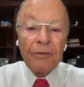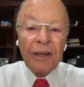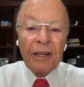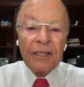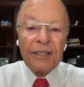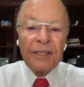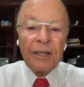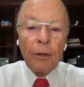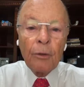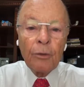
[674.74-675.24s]

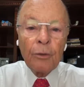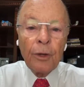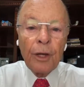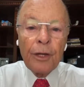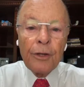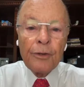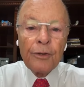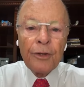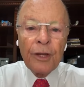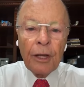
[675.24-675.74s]
All the
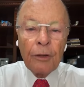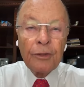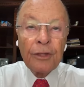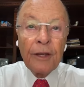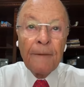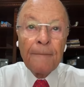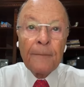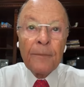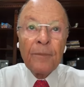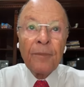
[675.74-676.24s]
work
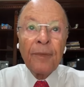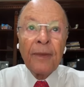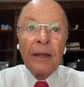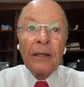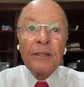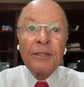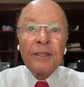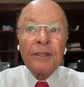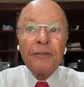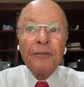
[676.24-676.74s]
of the
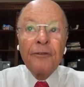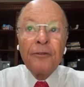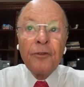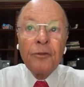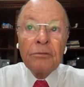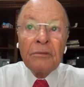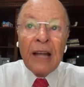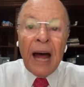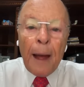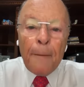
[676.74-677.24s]
Universal
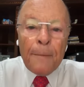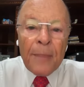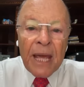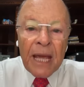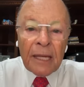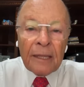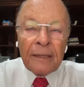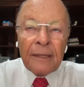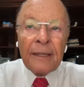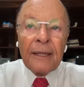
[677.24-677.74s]
Church of the
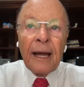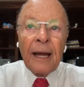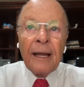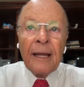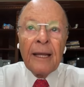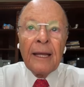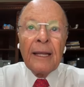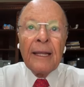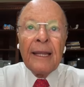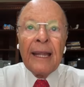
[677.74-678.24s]
Kingdom of
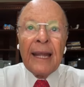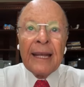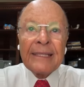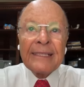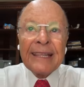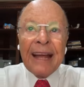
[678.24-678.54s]
God